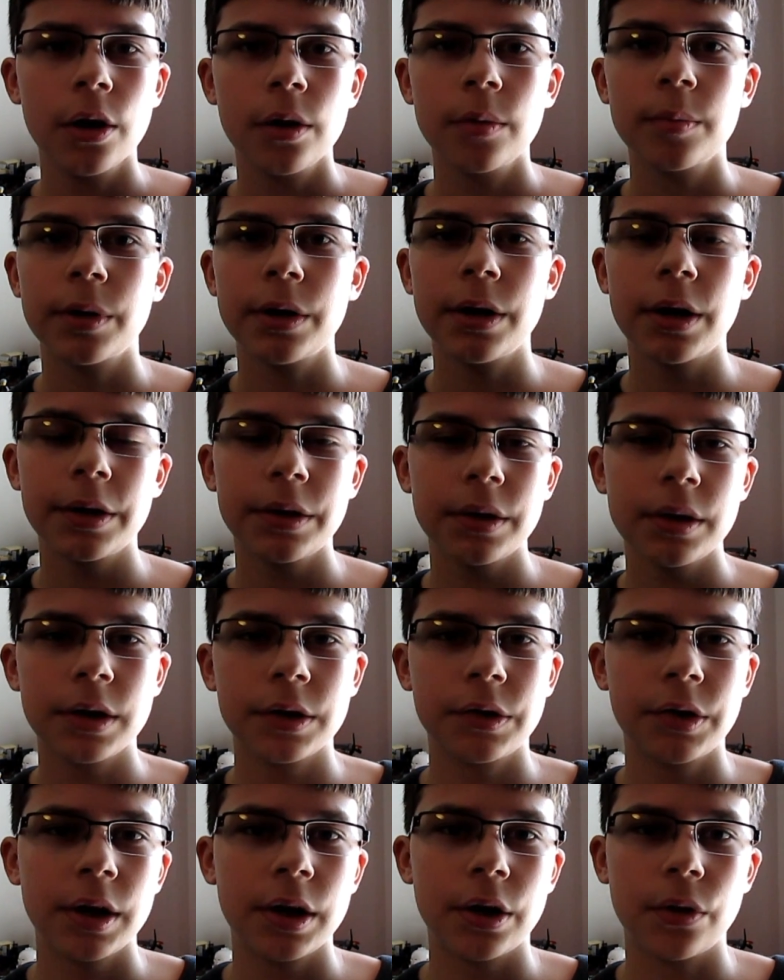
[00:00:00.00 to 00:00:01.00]
but nothing to
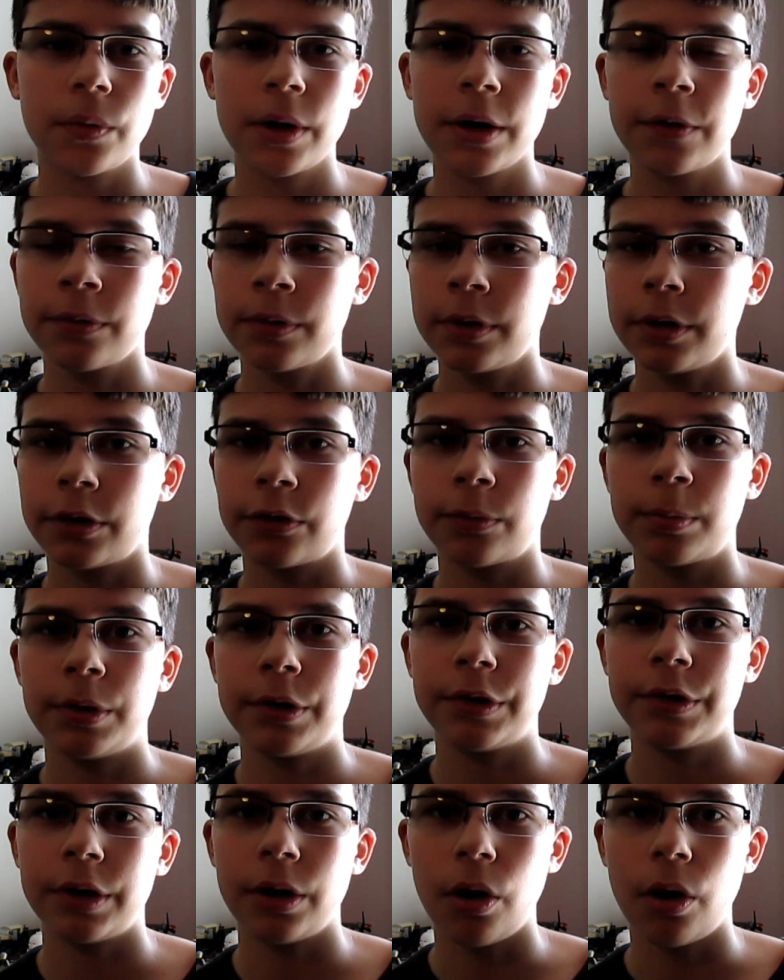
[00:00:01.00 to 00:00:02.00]
take away from the
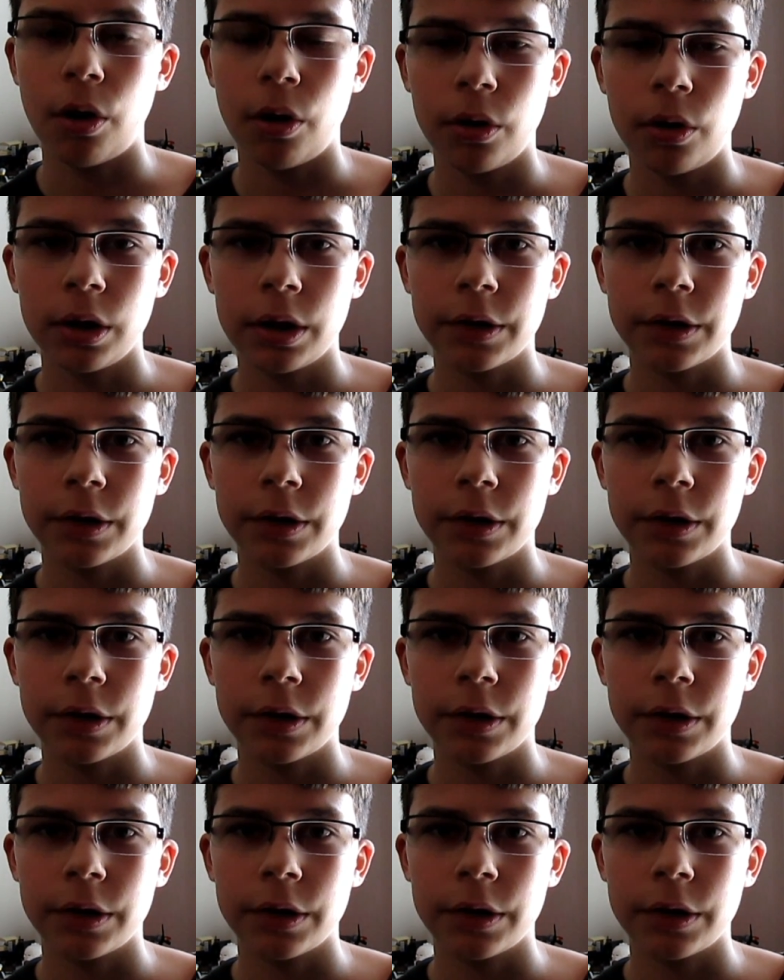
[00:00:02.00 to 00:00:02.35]
experience at all.